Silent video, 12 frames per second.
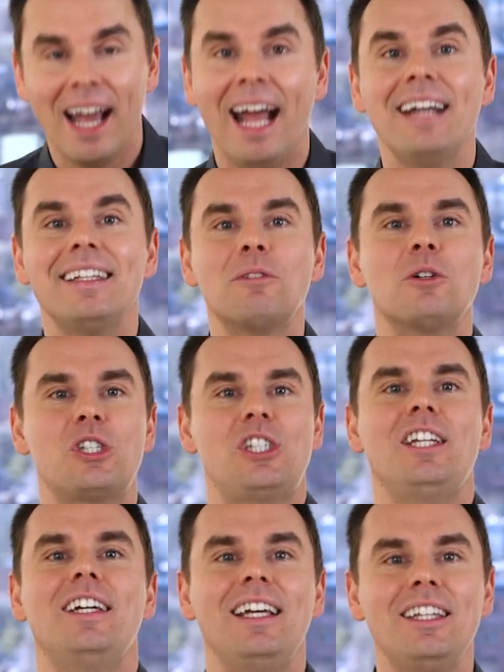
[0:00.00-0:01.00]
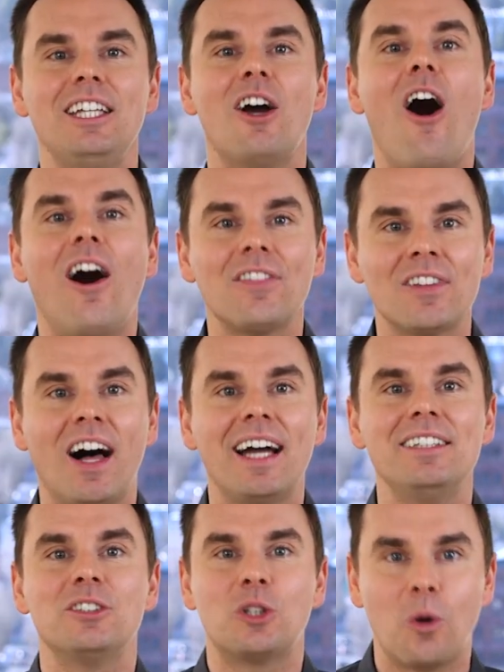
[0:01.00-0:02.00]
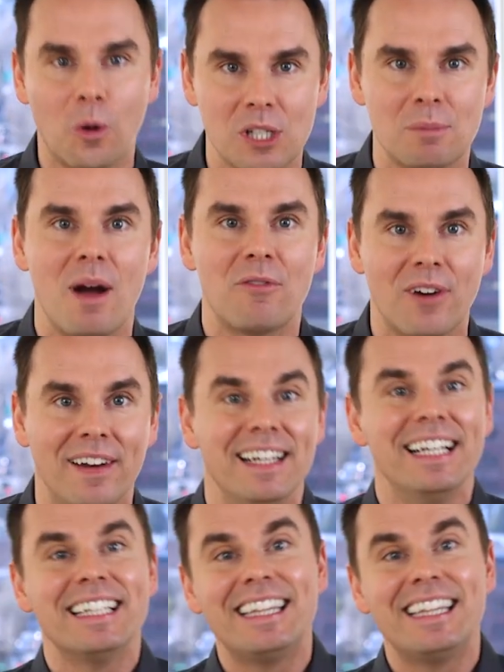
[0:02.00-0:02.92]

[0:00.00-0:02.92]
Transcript: and then we'll see you in the online course, my friend.